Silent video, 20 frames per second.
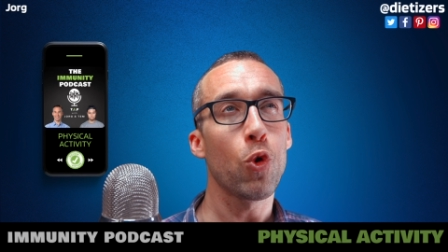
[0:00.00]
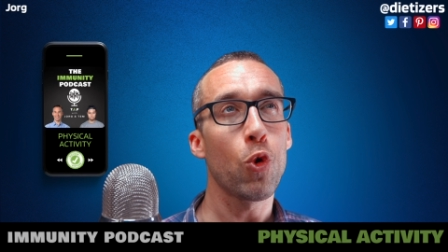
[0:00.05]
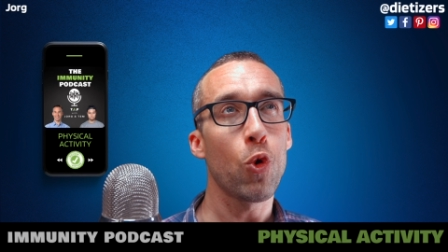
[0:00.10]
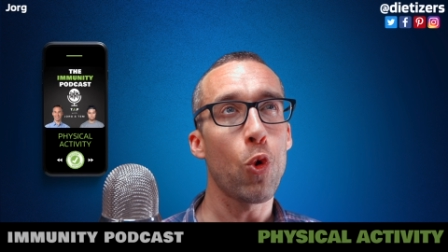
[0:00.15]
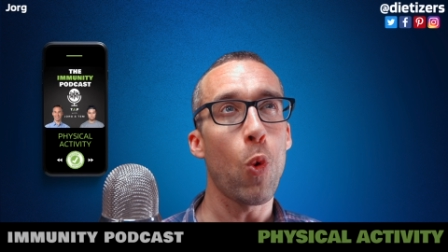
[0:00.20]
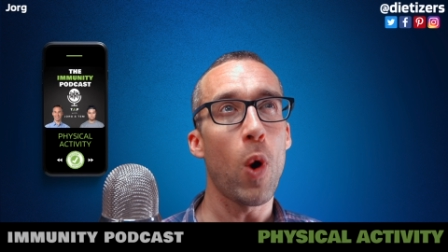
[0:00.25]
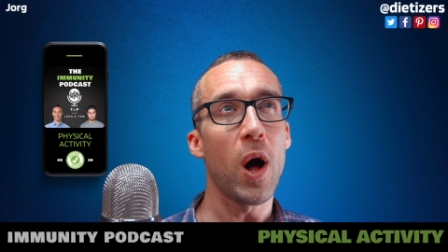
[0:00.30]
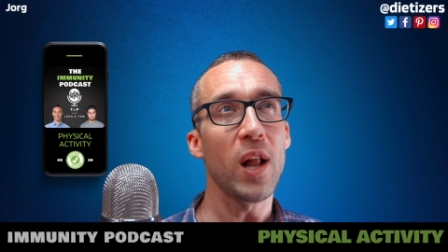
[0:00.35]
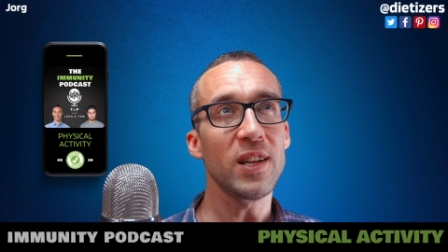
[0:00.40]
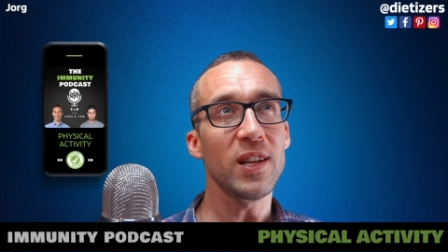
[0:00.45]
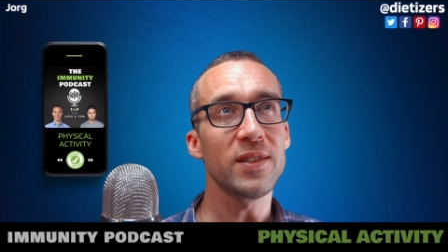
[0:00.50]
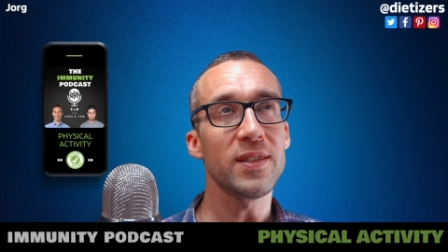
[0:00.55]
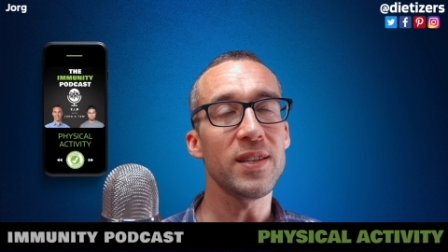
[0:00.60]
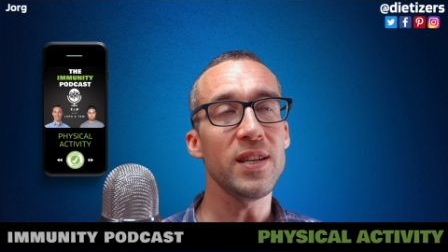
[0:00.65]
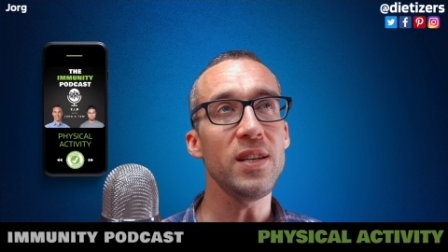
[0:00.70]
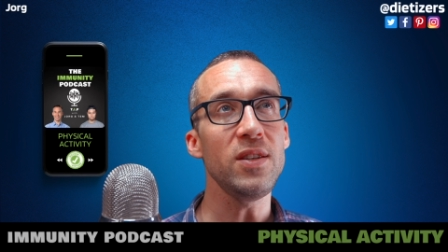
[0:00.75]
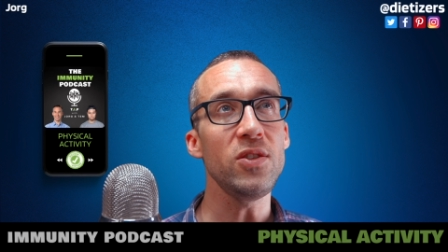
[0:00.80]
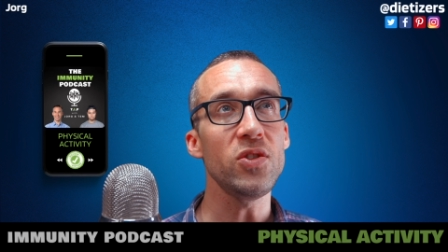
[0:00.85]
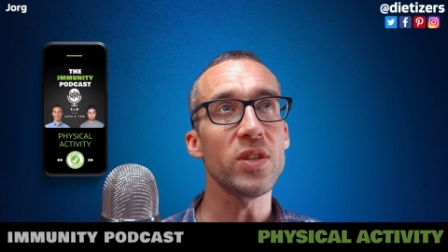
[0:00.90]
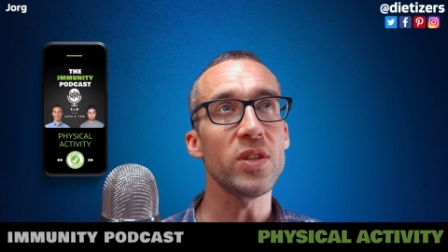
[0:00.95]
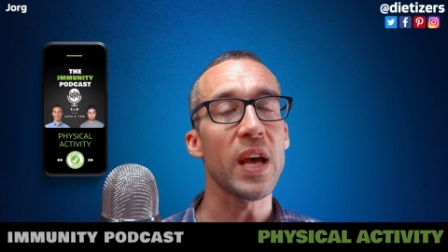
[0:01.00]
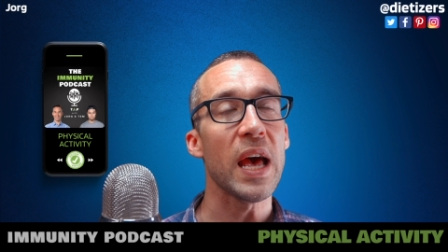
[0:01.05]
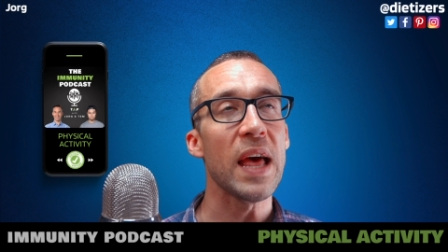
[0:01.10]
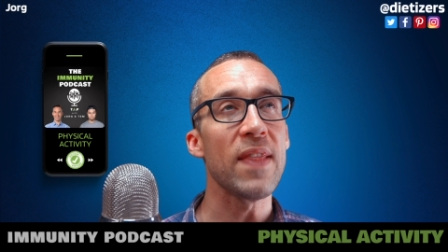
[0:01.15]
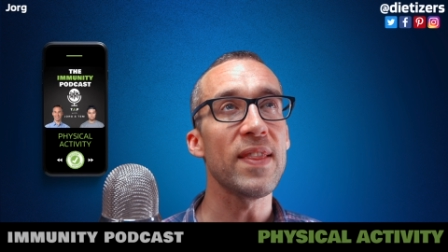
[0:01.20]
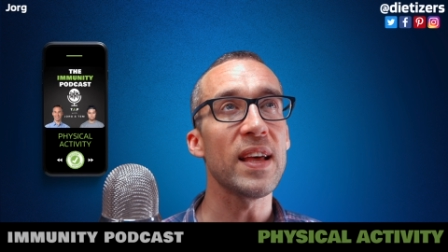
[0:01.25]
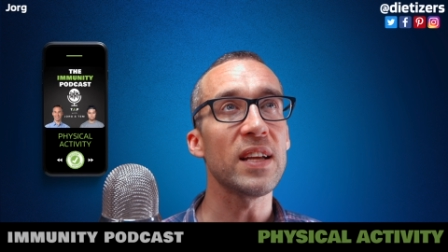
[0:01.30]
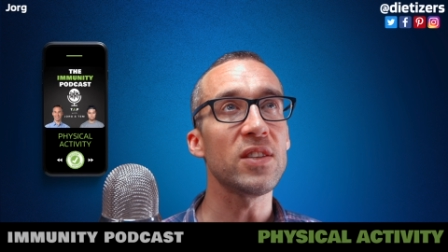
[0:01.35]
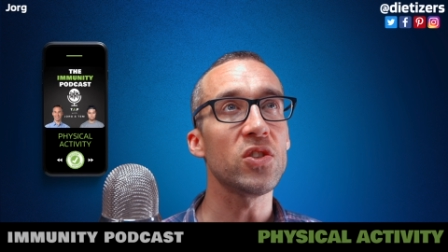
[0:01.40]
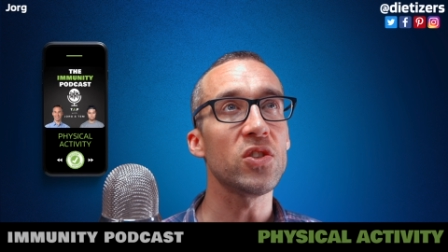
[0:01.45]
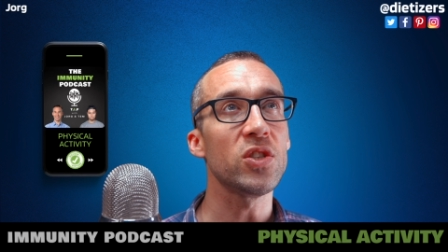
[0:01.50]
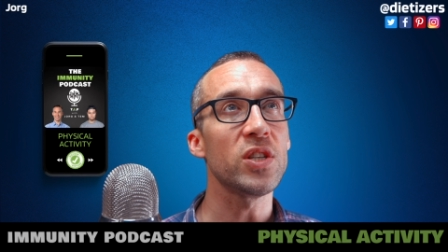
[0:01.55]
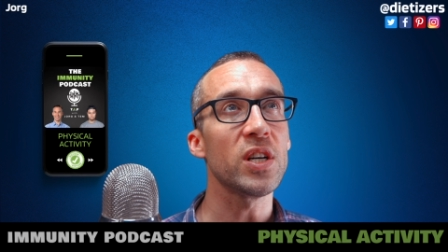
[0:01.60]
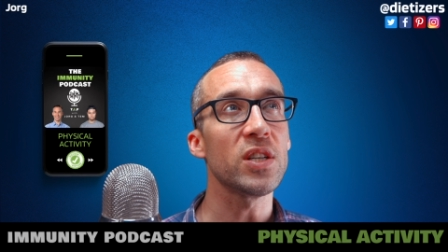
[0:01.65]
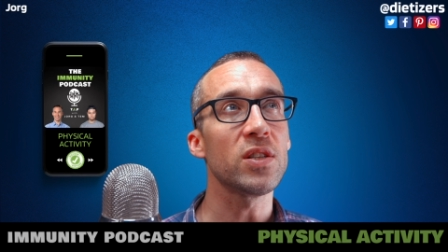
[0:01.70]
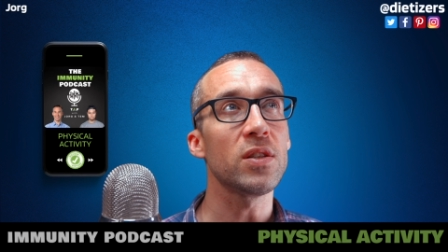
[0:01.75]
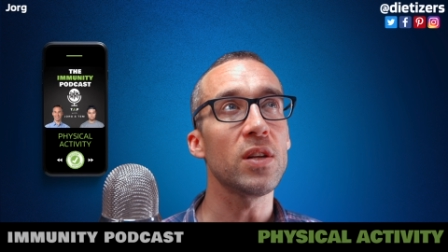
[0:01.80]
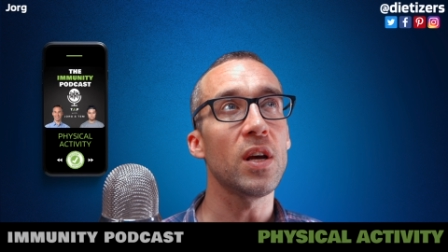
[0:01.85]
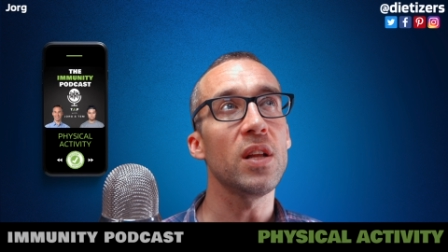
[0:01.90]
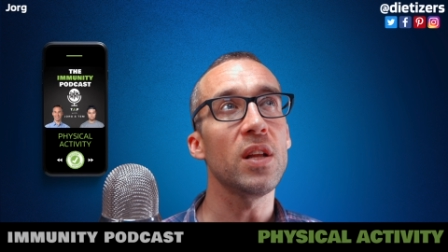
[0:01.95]
qualities, and that's
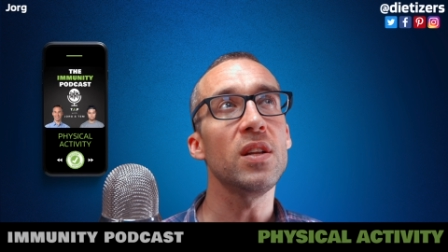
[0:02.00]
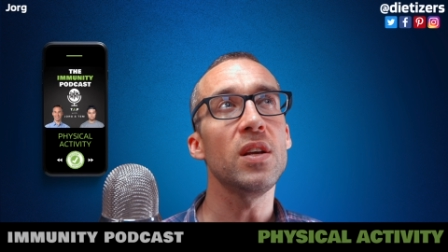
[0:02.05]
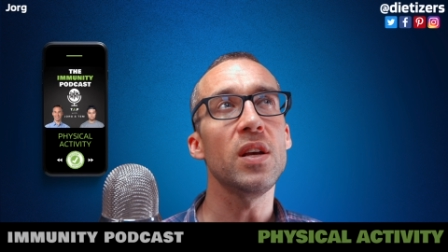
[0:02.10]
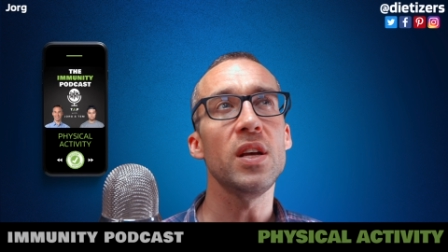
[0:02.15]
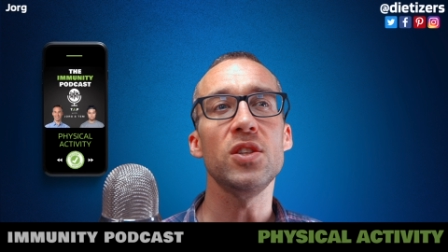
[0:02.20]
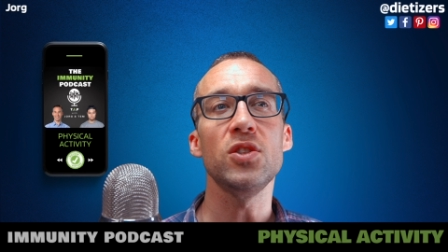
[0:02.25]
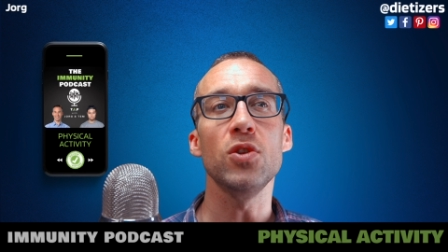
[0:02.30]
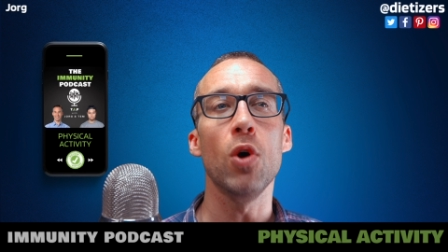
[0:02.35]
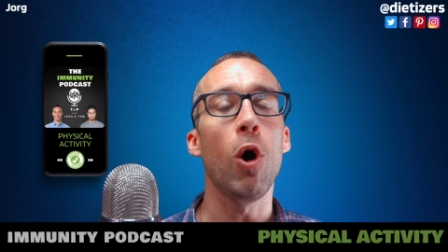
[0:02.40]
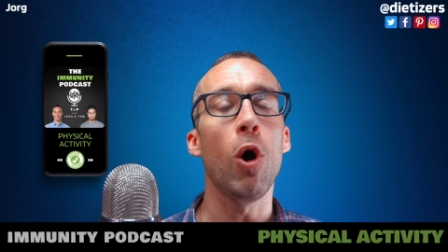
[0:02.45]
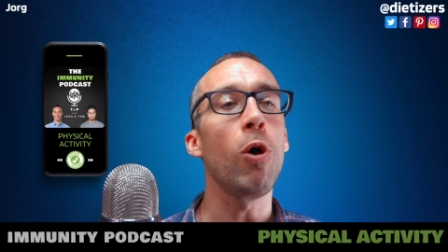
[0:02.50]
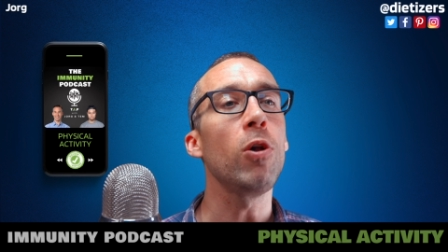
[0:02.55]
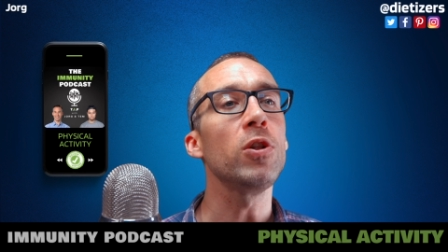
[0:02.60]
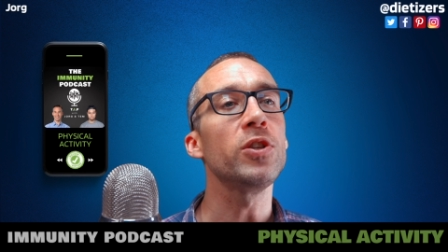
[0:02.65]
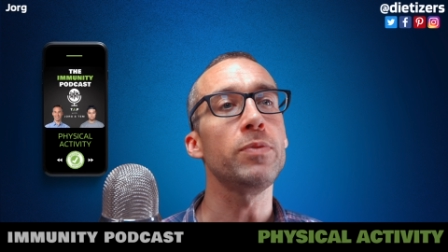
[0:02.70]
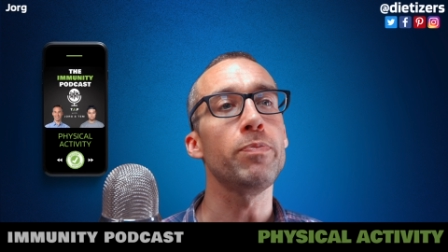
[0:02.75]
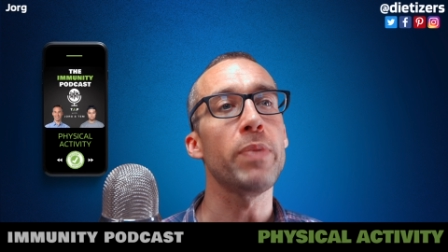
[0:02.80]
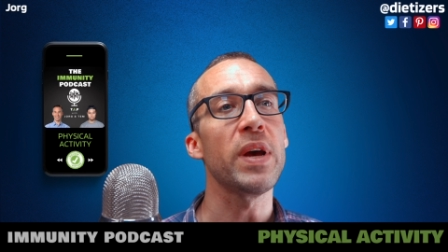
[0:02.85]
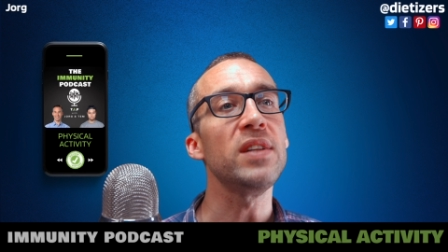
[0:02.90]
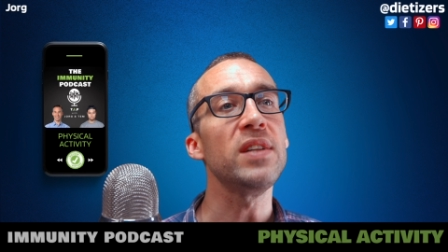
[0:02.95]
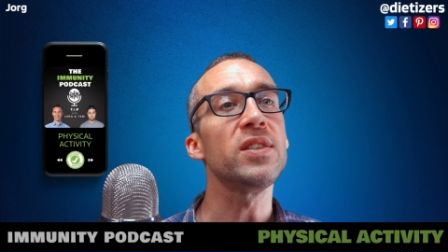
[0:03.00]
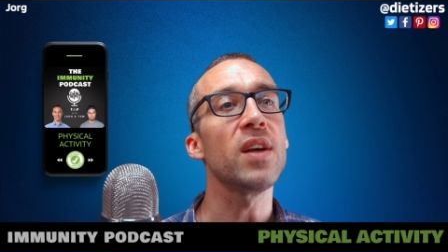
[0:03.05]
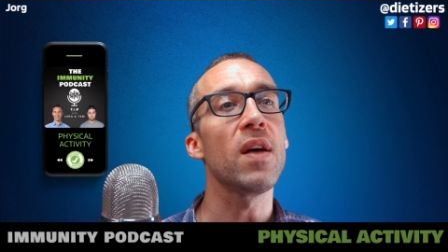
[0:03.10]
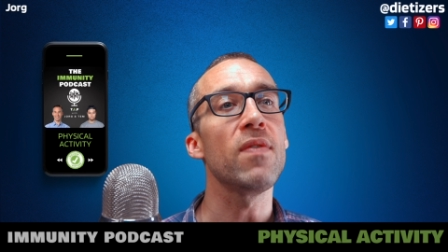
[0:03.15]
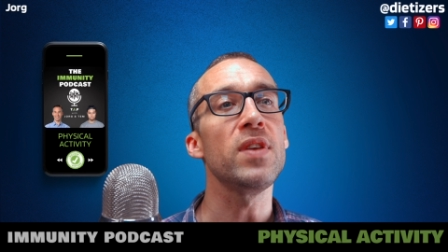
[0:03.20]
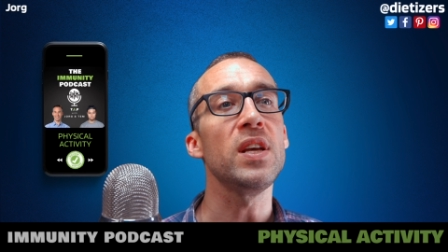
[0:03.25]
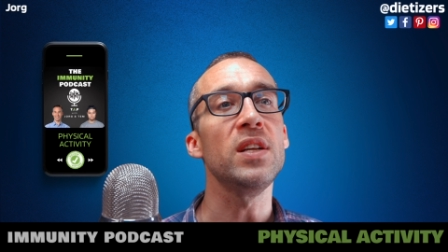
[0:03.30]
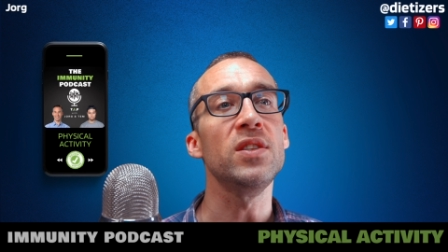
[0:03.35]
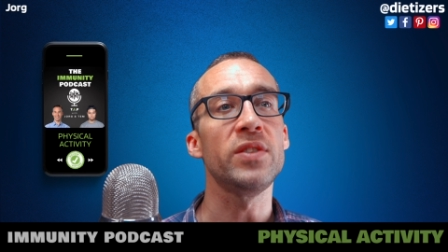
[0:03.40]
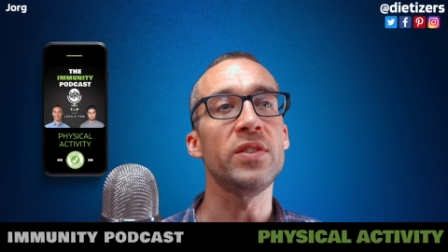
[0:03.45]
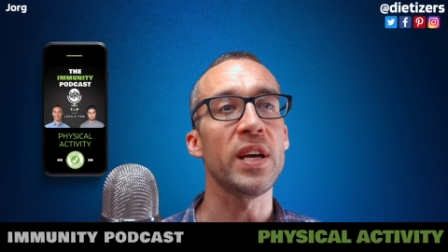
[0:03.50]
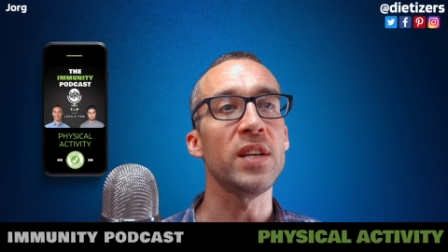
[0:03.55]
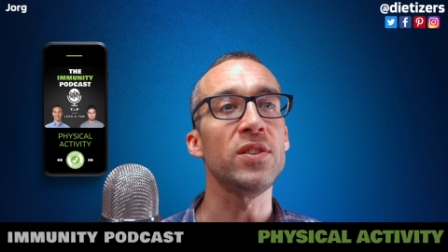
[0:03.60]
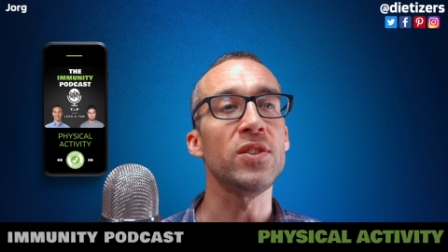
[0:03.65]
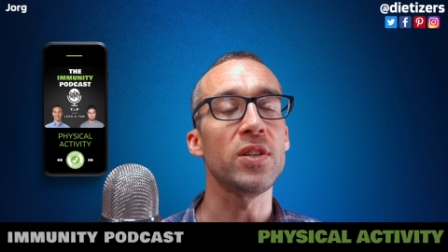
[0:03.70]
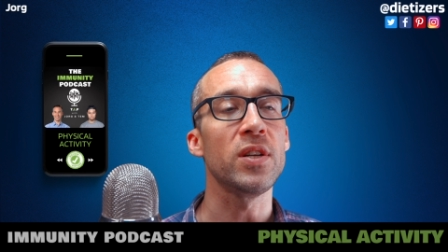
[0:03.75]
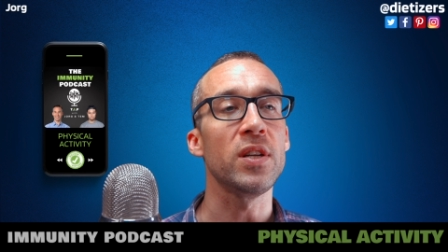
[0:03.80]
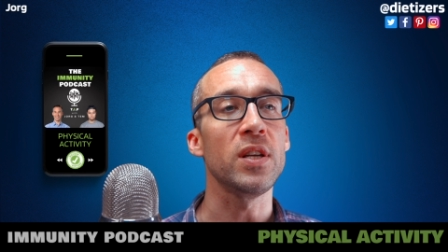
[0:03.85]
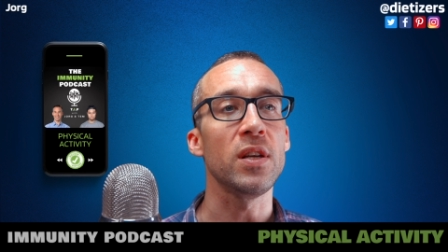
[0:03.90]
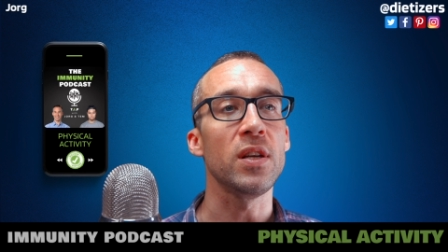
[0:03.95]
just it all depends on the
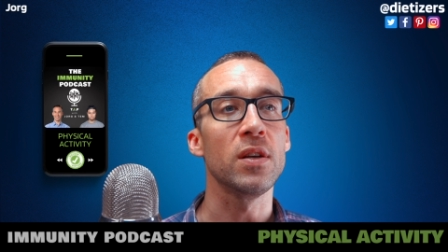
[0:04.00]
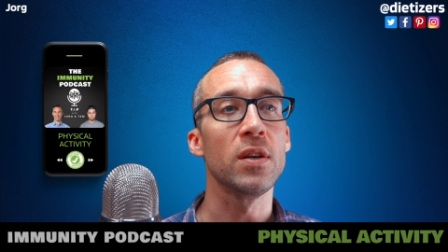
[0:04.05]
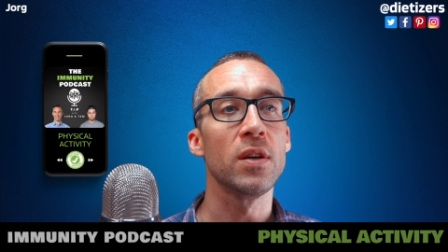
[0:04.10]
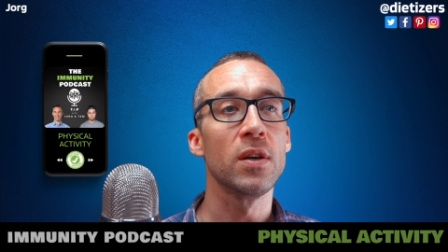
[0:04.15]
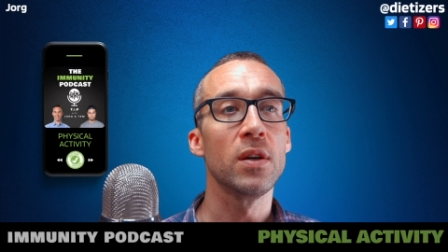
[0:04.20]
intensity.